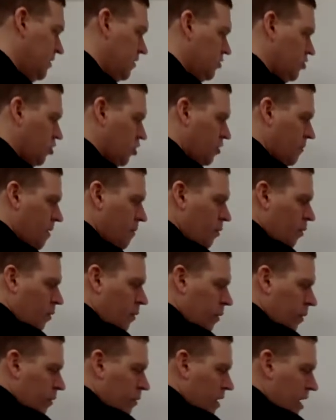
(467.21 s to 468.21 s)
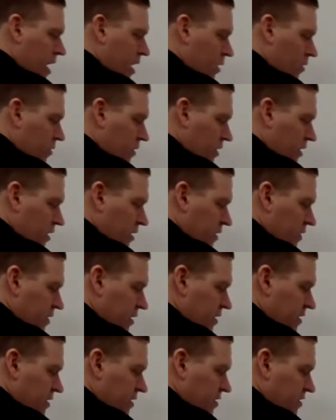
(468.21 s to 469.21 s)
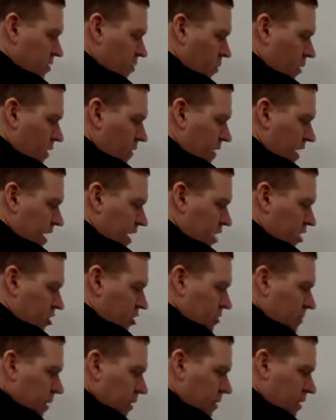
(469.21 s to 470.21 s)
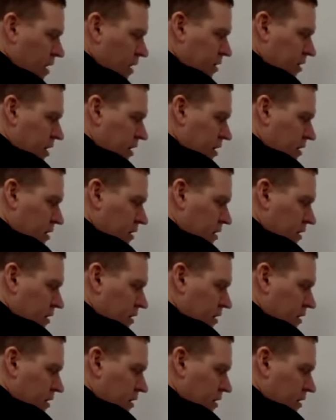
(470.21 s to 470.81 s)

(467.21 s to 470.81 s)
So remember, when we round, this is the one that could be rounded.